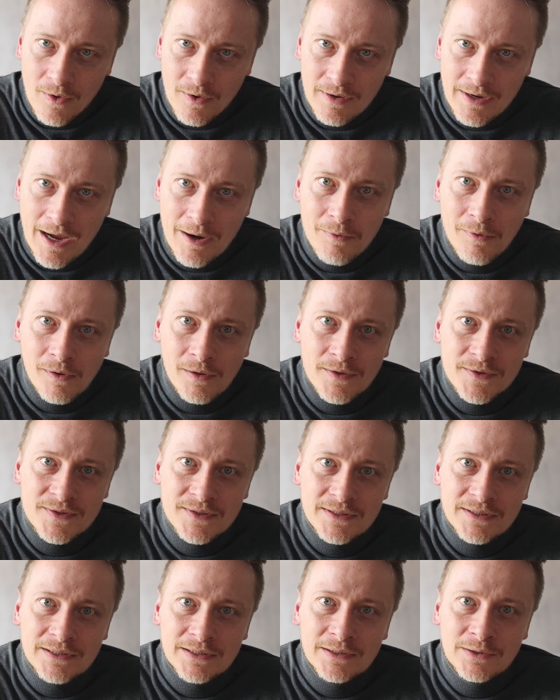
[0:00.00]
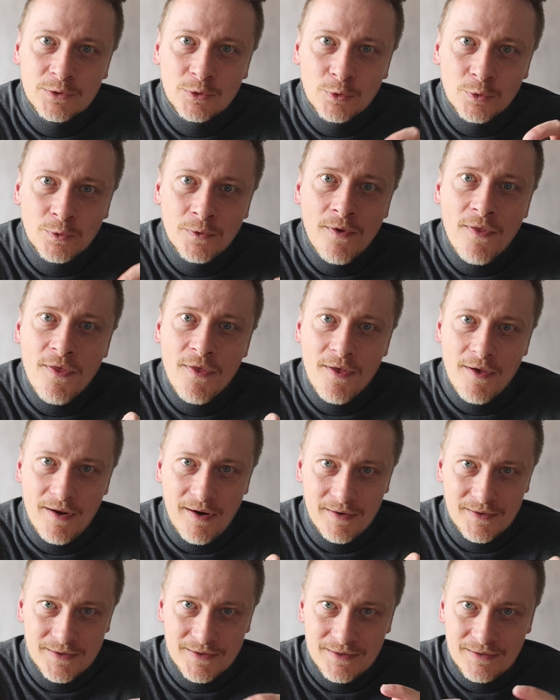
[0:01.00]
door now holds a
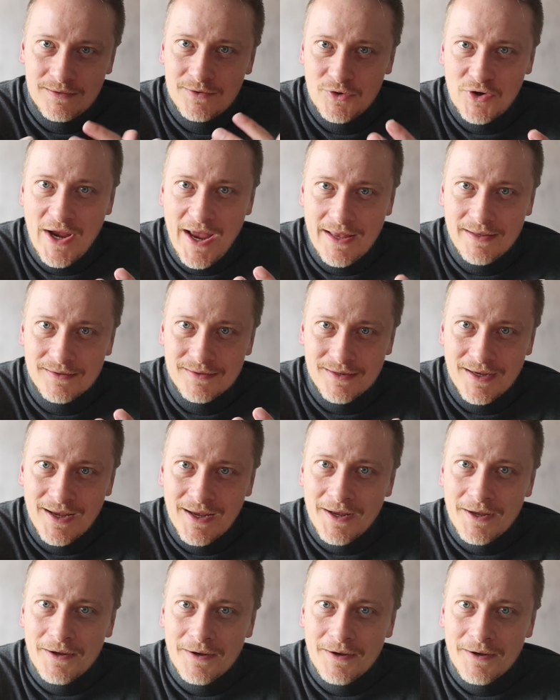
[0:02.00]
2/3 chance.